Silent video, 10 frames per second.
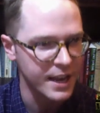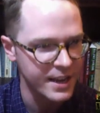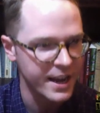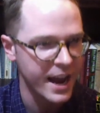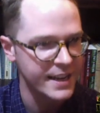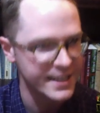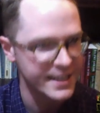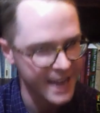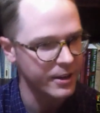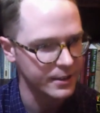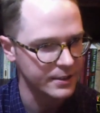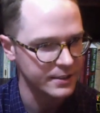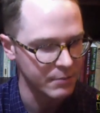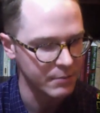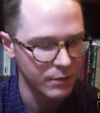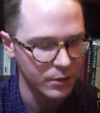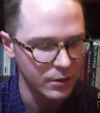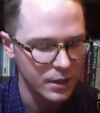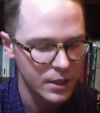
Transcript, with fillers: and yet I doubt it at the same level.